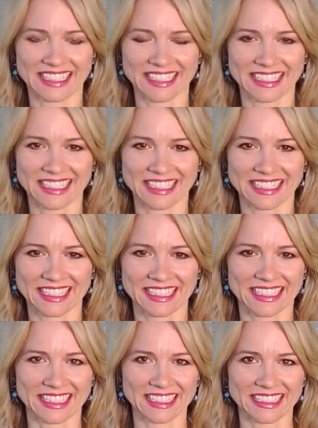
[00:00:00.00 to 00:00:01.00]

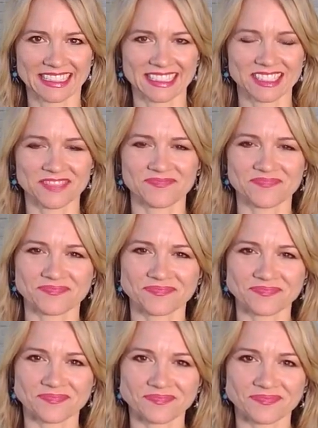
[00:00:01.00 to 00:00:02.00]

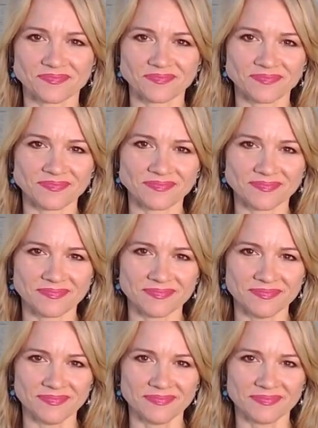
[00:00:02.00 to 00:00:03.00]
(not speaking)